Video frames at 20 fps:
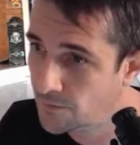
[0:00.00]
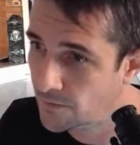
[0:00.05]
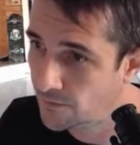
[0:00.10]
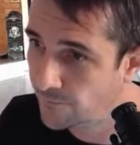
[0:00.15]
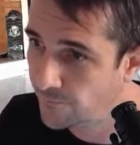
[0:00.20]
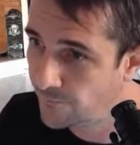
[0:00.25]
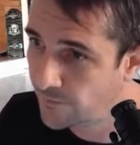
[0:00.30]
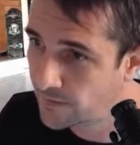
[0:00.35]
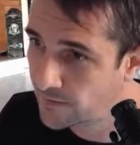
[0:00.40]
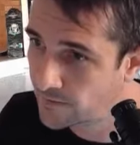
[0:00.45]

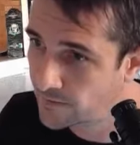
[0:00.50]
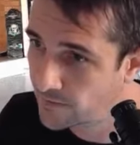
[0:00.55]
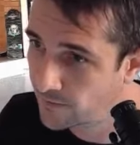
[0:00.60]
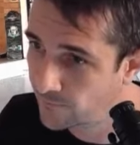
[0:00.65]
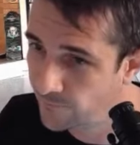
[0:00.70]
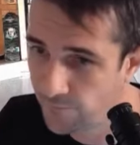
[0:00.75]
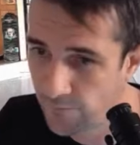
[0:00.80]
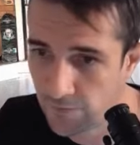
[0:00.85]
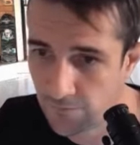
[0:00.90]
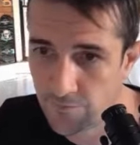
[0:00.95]
Fixed
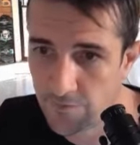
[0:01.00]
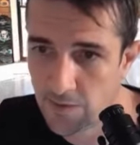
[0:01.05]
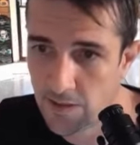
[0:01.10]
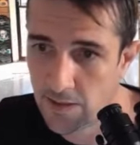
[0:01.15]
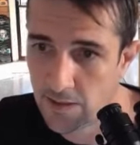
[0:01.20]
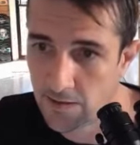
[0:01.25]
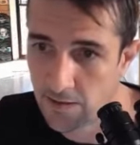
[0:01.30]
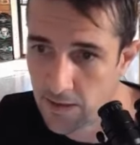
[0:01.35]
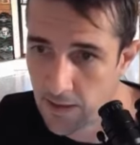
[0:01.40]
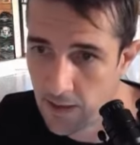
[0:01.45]
at
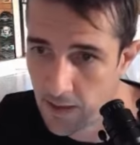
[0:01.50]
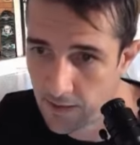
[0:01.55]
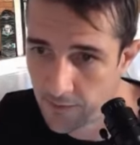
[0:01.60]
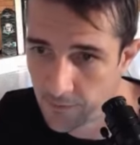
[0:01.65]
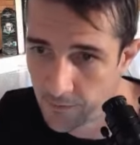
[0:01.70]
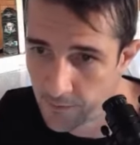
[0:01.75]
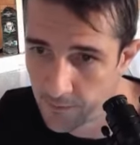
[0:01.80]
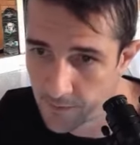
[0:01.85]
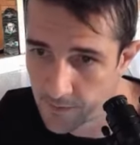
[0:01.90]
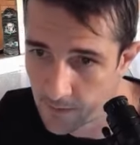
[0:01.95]
15, can't
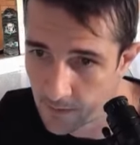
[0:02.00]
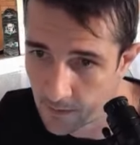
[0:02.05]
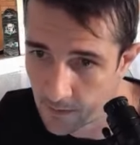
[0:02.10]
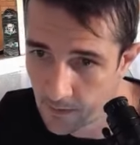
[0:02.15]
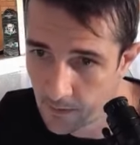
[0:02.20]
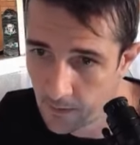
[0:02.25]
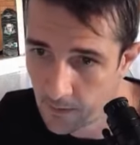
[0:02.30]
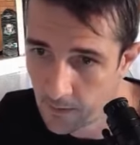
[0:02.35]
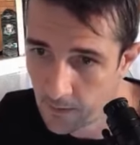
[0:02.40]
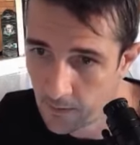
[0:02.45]
use it.
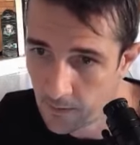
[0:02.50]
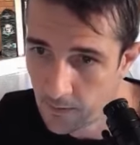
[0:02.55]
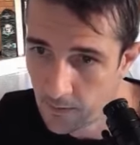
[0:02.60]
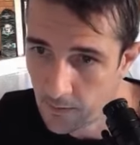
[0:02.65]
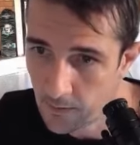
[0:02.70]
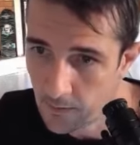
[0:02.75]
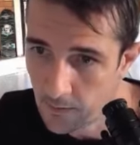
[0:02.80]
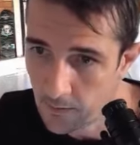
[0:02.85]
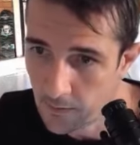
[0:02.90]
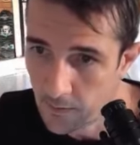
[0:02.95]

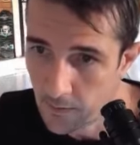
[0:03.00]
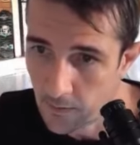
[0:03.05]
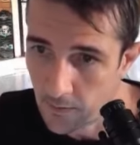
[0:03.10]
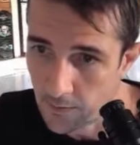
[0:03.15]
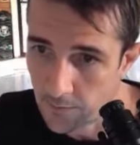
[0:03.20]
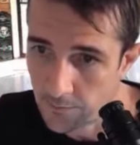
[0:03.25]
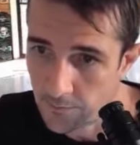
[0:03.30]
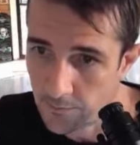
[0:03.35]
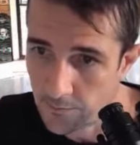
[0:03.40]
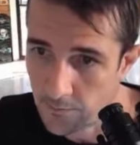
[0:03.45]
I
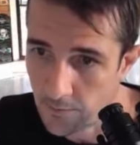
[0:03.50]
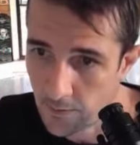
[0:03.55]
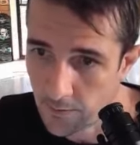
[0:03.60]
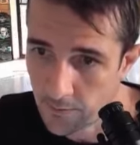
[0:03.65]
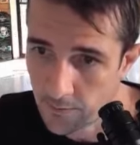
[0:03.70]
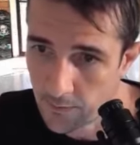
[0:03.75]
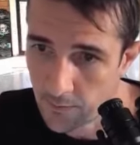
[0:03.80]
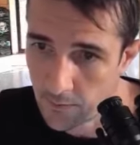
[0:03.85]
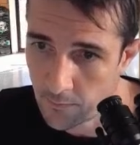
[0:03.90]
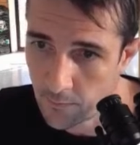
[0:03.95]
don't
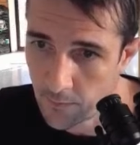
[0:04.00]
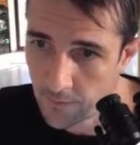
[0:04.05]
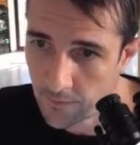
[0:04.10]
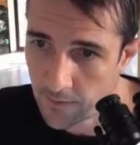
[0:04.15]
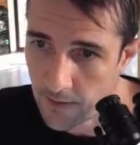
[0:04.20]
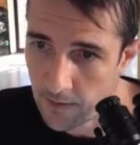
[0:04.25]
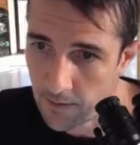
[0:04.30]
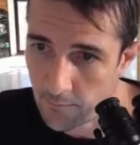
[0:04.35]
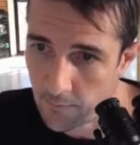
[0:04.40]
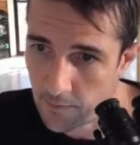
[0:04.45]
know what
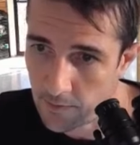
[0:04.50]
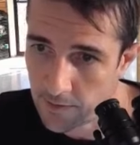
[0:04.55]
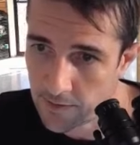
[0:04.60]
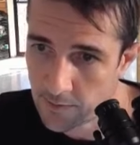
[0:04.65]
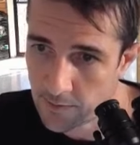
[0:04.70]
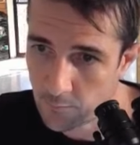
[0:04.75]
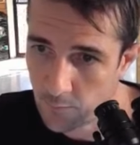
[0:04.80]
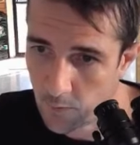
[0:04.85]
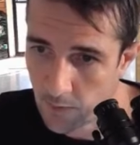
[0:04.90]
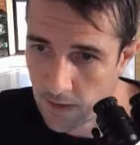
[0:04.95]
that one is.
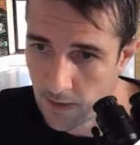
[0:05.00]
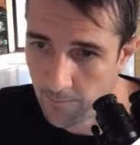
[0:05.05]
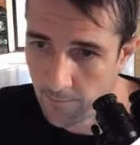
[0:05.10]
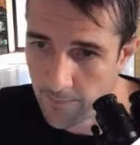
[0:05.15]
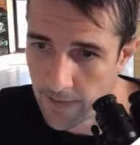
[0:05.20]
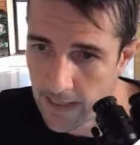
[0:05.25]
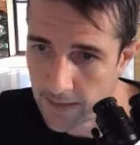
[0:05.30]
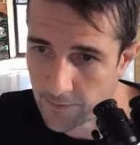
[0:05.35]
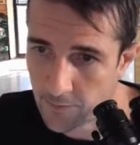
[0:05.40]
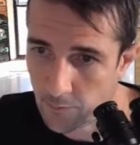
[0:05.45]
We'll come
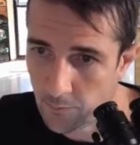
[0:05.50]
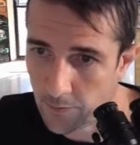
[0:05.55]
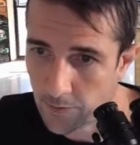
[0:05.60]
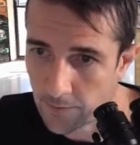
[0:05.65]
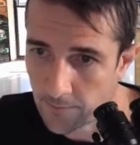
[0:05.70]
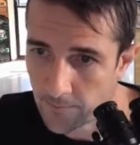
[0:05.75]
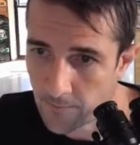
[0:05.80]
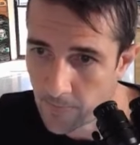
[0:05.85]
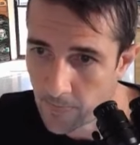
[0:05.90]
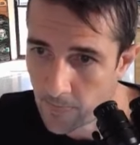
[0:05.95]
back to it.
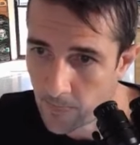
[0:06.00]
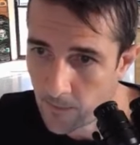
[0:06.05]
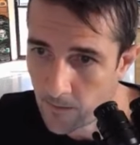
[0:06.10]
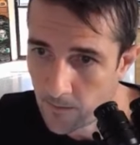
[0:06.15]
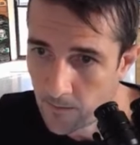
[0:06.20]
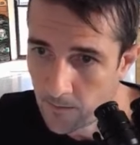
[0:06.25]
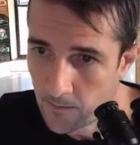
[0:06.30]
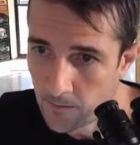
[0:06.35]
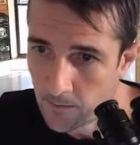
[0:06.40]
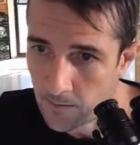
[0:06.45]

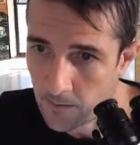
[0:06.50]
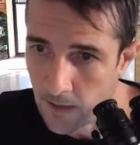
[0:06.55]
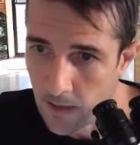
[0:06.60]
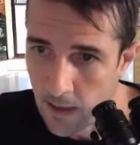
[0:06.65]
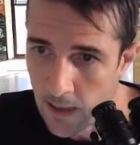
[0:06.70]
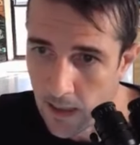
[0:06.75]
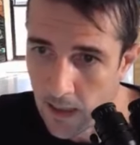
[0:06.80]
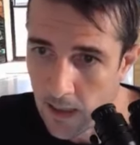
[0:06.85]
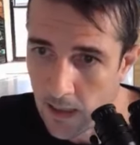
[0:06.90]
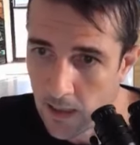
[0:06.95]

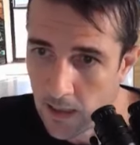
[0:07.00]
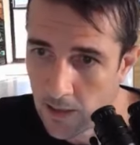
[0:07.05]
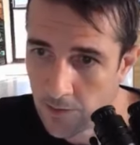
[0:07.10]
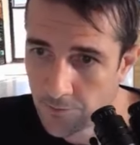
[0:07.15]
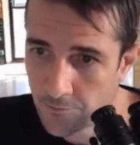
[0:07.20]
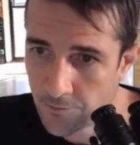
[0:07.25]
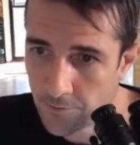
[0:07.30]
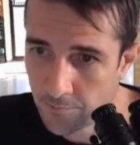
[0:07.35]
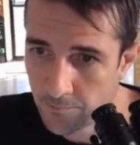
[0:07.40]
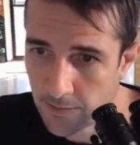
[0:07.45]

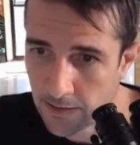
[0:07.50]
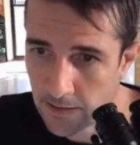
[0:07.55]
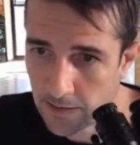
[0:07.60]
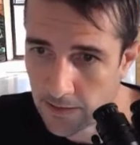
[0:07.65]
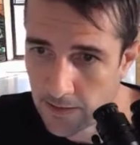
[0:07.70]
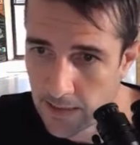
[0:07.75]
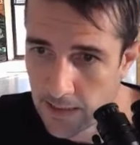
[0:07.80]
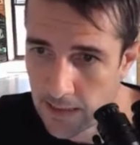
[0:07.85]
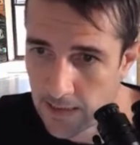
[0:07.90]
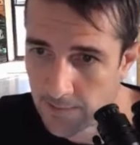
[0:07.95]
100
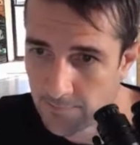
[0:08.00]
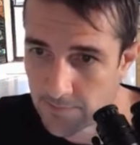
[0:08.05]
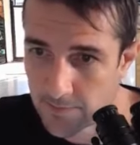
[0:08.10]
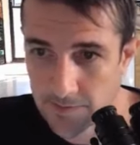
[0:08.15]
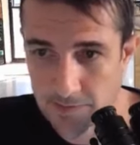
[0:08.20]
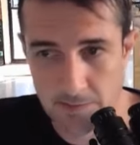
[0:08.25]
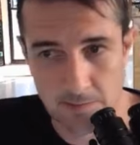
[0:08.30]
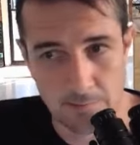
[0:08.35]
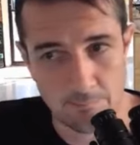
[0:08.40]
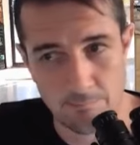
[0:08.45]

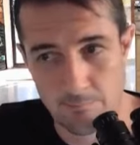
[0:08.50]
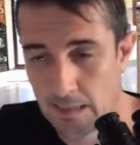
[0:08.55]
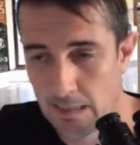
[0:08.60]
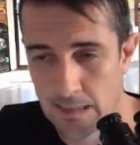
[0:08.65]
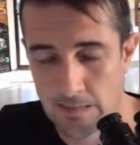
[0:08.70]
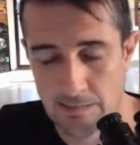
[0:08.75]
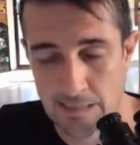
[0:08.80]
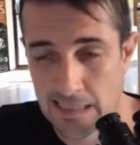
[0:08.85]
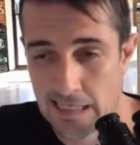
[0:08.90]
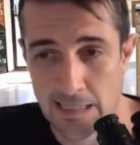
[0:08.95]
milliamps,
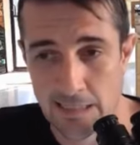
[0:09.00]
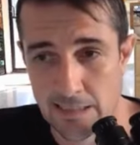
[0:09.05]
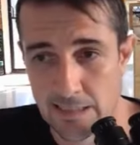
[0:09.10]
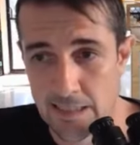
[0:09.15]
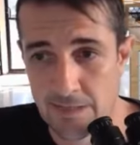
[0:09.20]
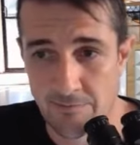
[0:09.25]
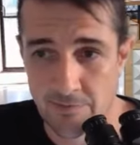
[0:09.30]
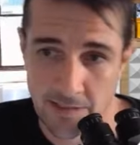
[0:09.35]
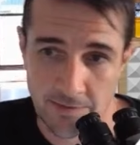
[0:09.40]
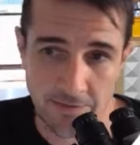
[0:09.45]
and
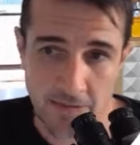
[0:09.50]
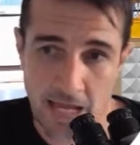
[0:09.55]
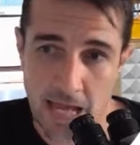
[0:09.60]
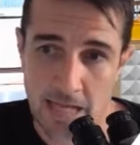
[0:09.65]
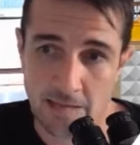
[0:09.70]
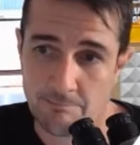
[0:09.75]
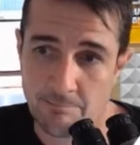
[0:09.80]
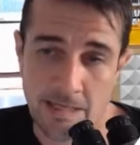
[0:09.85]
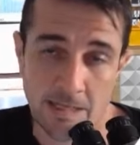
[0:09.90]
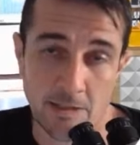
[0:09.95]
even at
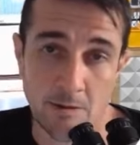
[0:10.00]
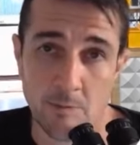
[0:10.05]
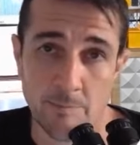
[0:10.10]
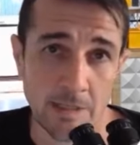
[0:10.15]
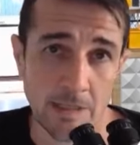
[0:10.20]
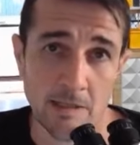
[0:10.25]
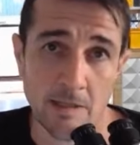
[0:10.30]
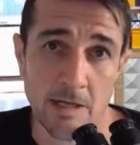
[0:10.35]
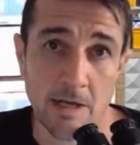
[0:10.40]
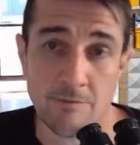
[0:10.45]
that may not be
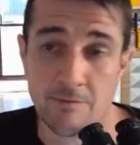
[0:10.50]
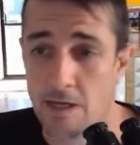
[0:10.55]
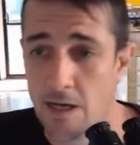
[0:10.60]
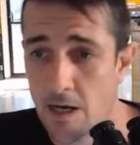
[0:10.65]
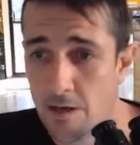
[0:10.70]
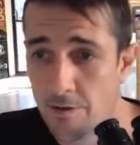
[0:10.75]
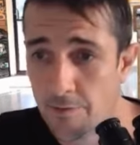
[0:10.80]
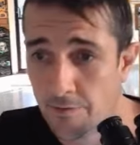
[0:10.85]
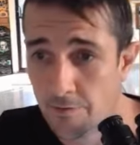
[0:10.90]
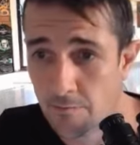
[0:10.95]
enough
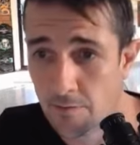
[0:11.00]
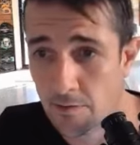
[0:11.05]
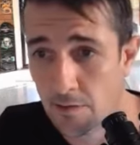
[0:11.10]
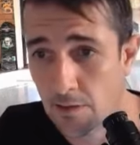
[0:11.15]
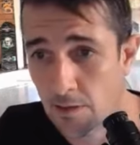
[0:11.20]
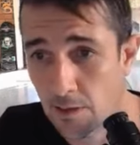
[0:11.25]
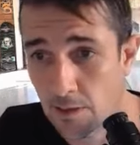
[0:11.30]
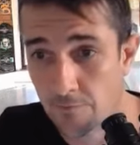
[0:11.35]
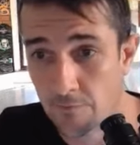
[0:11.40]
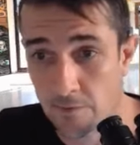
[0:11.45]
current,
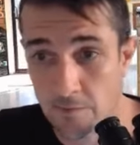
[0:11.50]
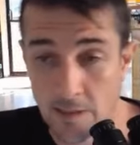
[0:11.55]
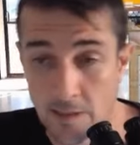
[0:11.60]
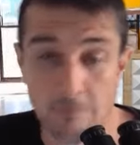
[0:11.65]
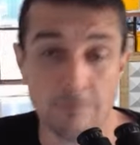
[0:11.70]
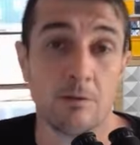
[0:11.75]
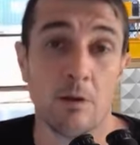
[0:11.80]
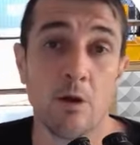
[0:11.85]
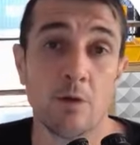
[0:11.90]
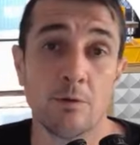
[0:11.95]

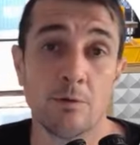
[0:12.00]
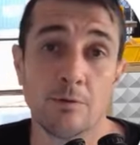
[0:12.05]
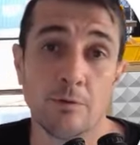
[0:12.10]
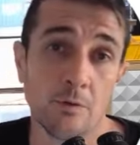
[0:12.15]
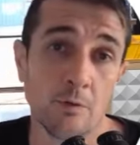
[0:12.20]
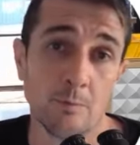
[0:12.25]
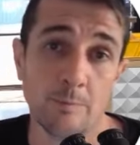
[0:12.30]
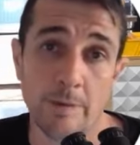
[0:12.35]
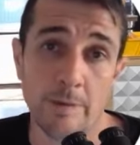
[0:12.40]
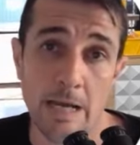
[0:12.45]
enough load
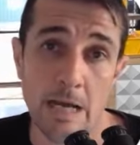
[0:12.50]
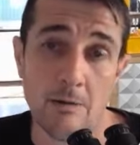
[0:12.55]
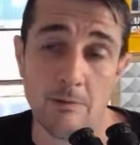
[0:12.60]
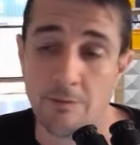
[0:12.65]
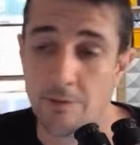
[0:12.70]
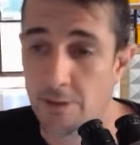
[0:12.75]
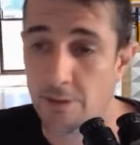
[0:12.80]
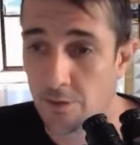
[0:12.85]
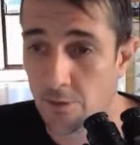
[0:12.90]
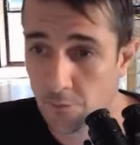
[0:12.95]
to power
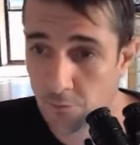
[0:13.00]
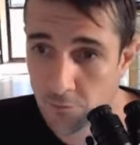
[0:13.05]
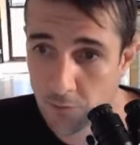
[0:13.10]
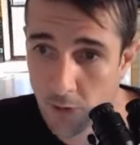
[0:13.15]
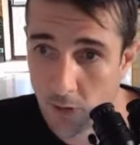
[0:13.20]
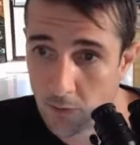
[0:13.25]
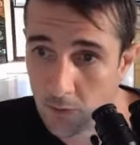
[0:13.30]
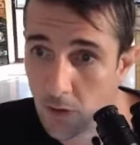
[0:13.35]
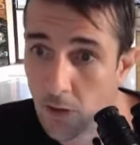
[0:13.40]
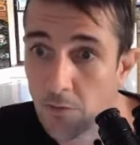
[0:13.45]
the
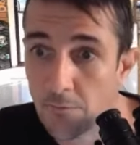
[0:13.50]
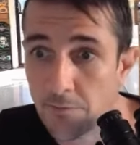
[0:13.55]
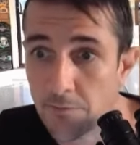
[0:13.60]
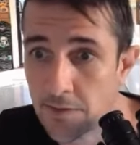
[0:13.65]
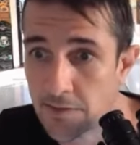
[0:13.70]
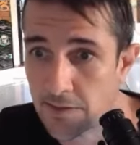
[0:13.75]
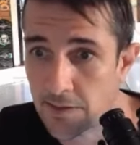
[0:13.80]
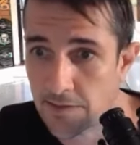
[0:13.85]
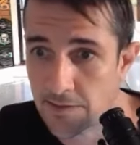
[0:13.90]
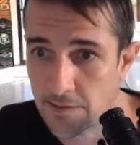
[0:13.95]
controller of
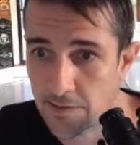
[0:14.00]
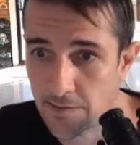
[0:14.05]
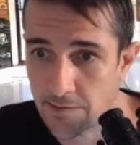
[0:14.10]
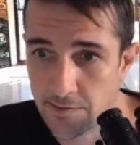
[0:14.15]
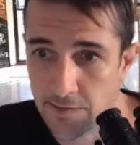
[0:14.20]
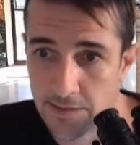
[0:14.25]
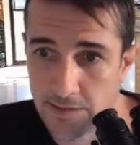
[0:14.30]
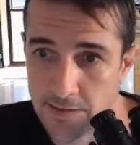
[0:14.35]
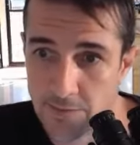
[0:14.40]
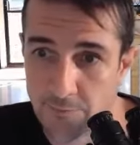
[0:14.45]
this
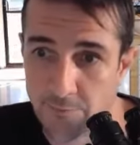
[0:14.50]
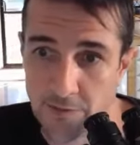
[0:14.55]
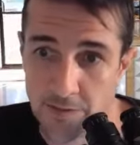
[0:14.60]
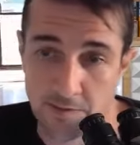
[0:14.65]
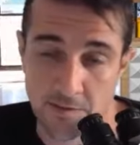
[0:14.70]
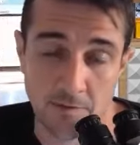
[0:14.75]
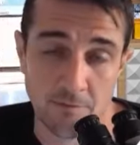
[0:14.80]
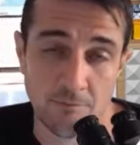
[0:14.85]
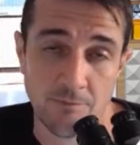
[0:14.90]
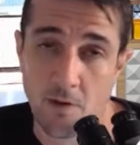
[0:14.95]
SSD. It's
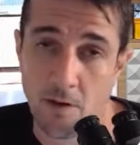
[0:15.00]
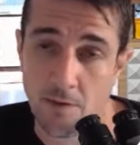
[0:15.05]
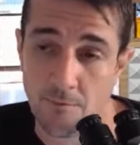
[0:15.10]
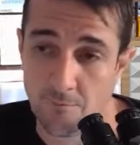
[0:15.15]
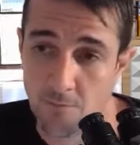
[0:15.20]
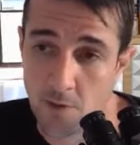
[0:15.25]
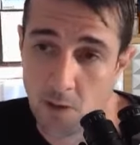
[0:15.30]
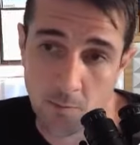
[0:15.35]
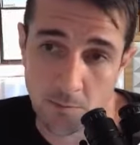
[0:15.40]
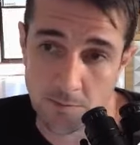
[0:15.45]
fixed at 5
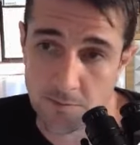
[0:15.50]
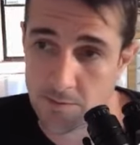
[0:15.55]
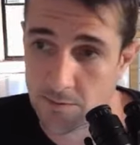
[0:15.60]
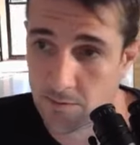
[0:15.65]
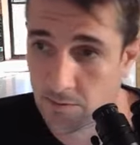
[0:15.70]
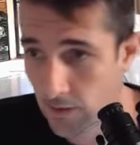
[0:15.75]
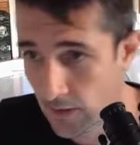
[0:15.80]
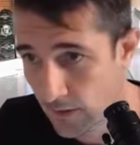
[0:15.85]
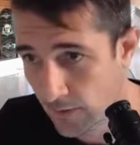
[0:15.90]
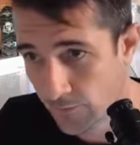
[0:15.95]
volts.
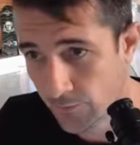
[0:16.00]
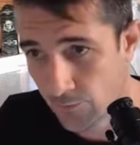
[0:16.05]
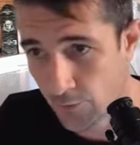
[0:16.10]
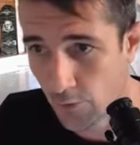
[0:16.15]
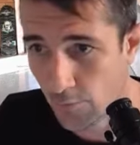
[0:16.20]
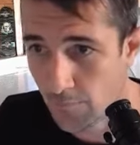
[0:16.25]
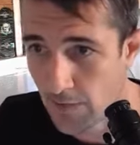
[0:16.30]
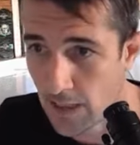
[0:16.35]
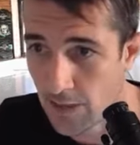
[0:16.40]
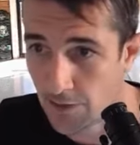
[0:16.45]

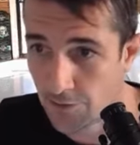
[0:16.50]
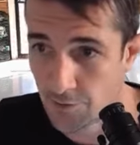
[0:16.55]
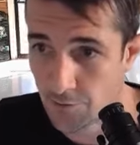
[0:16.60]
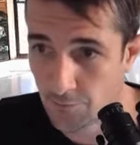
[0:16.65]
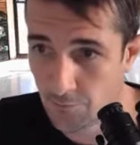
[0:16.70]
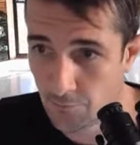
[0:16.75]
Too much.